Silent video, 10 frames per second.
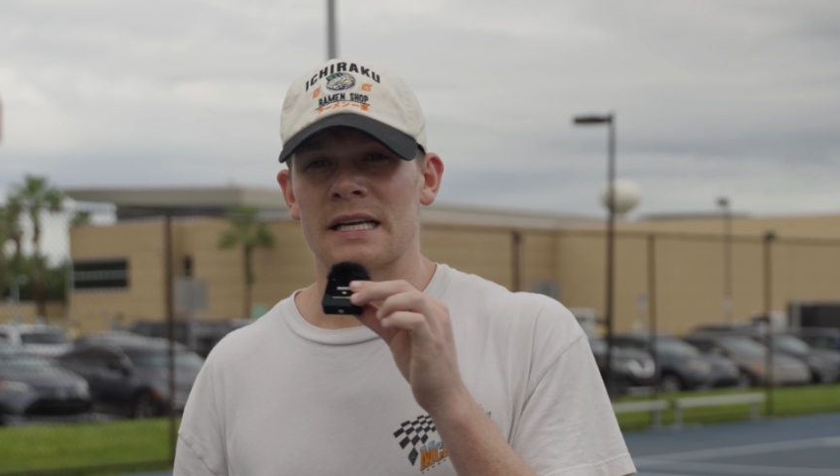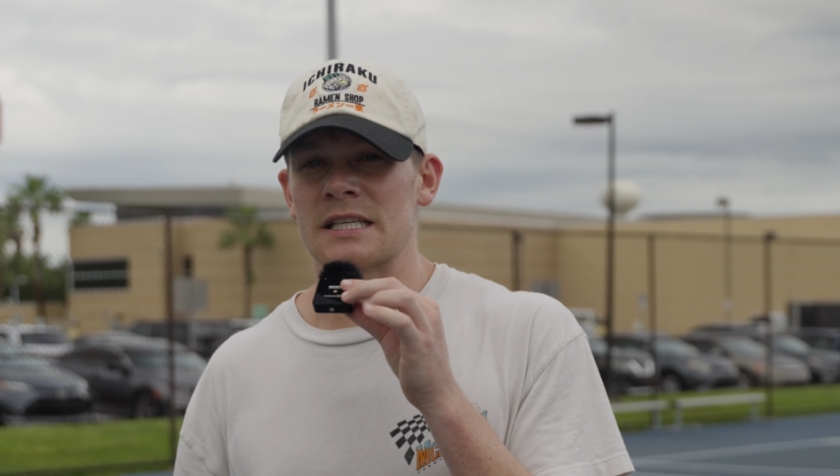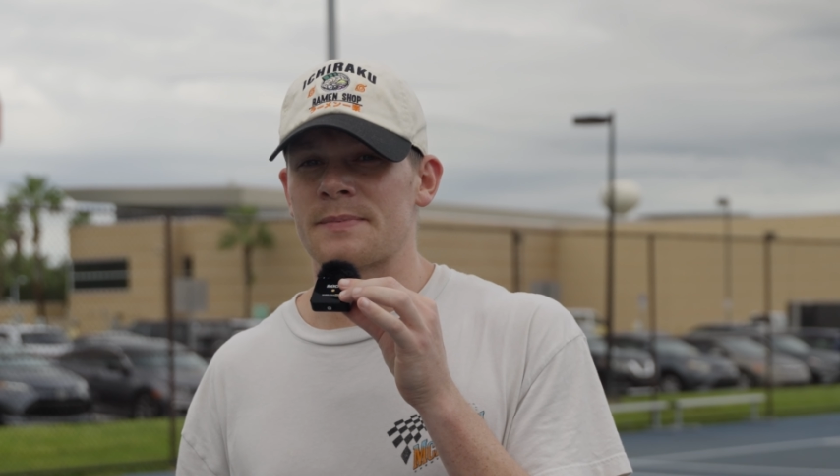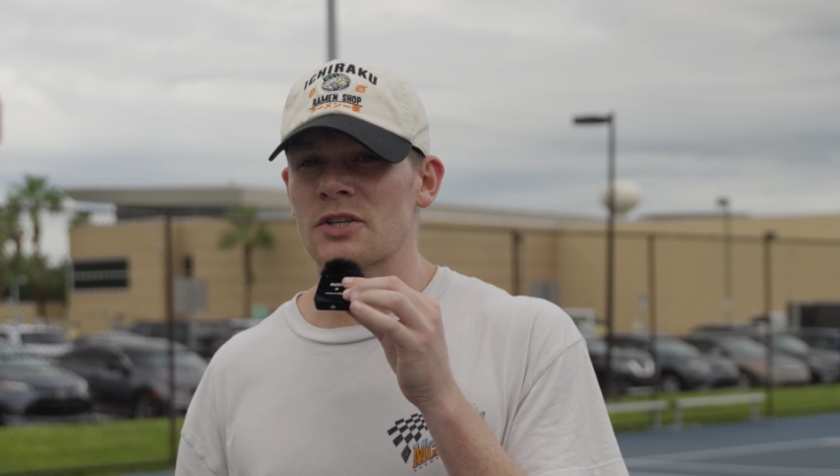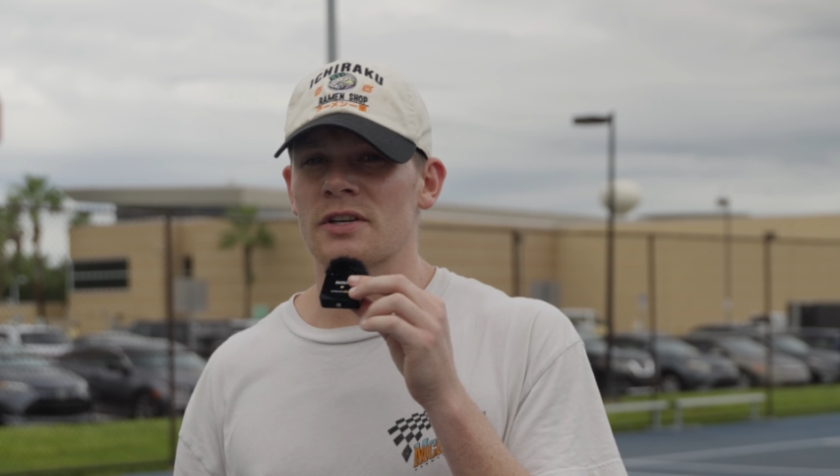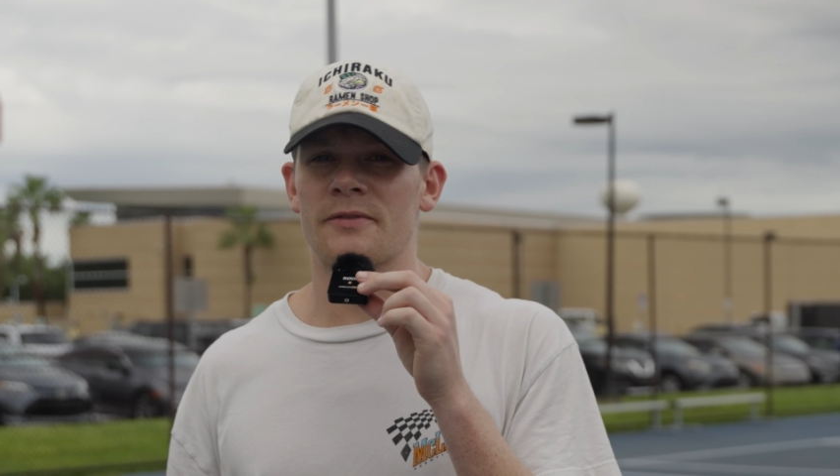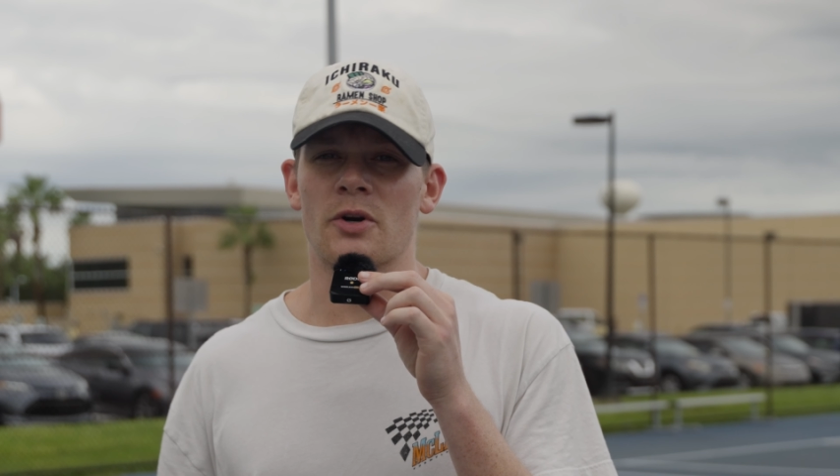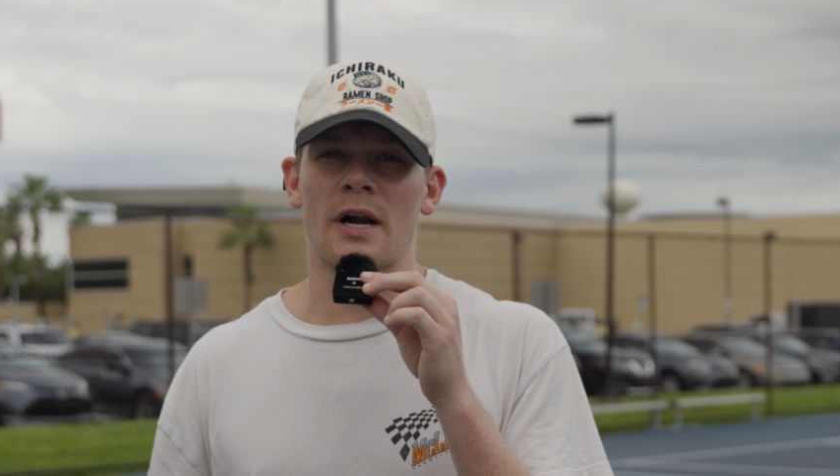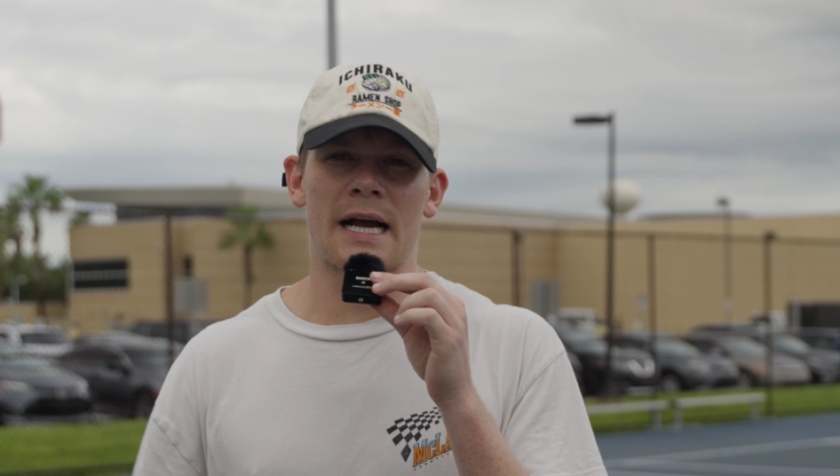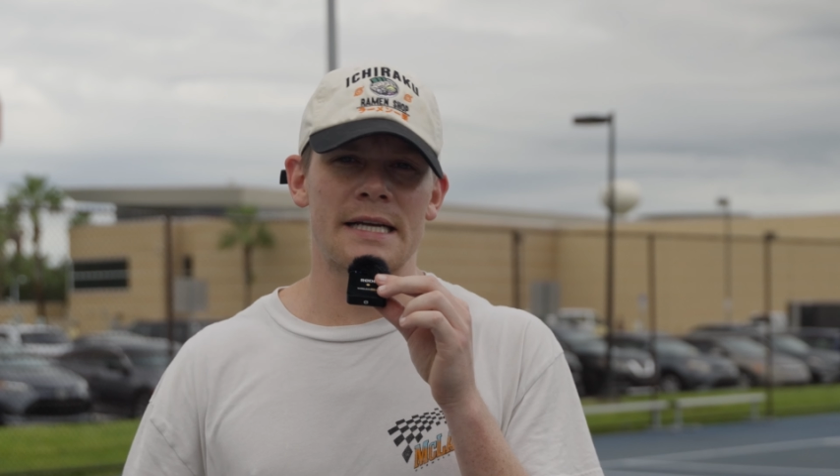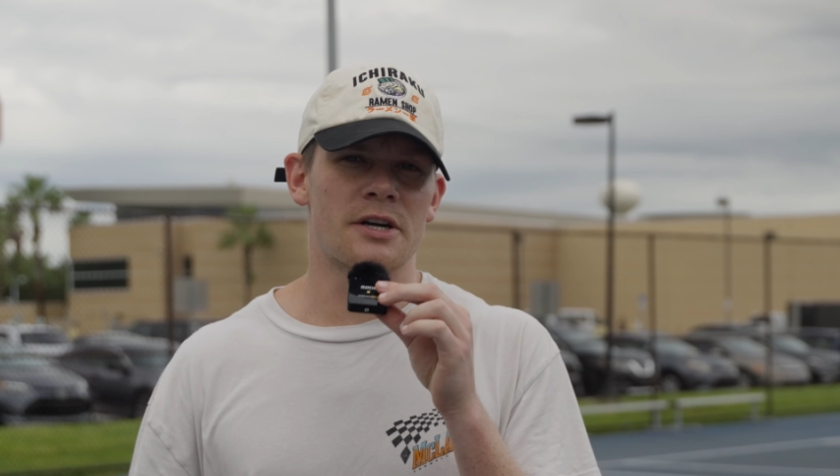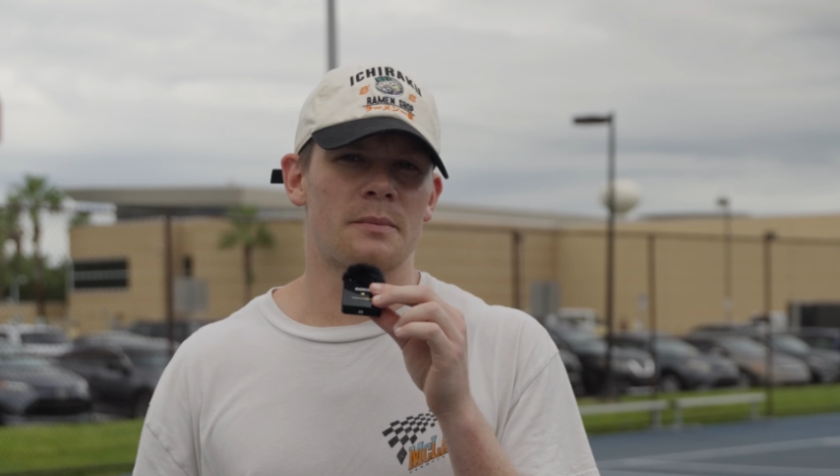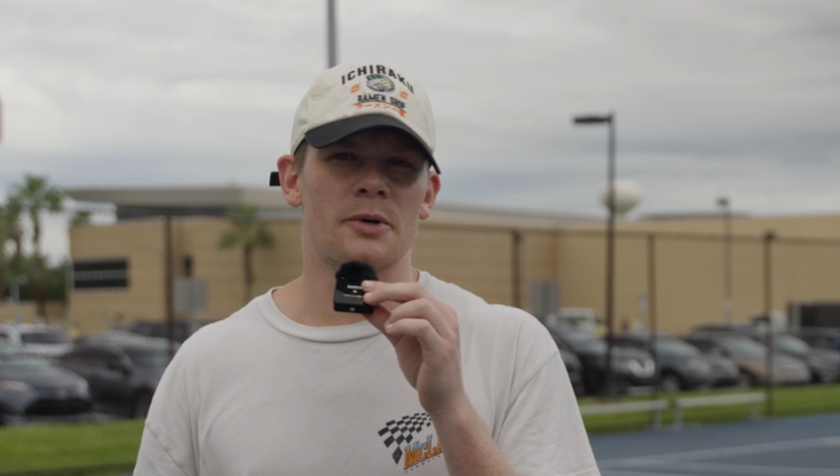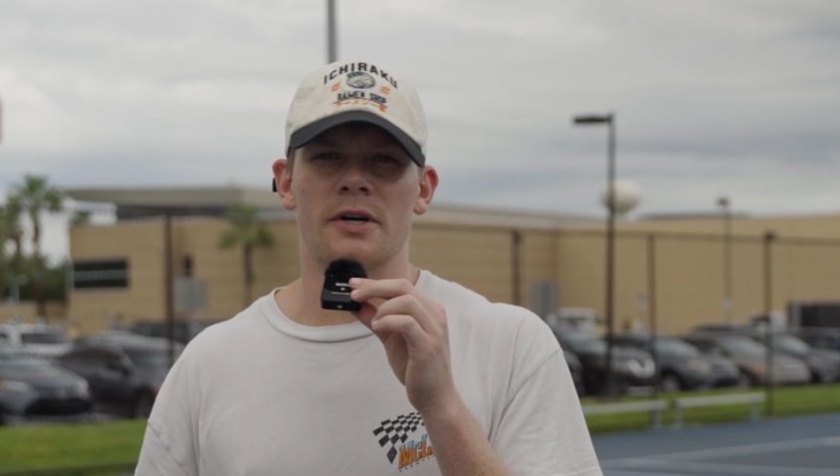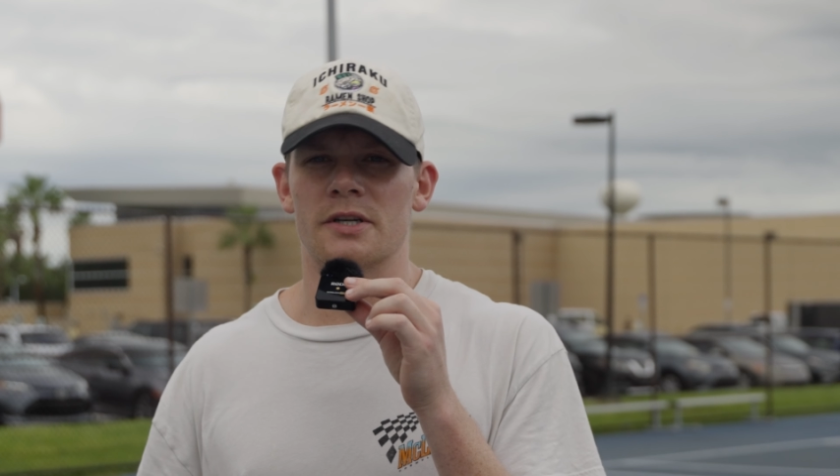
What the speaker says: Especially if you're a high jumper,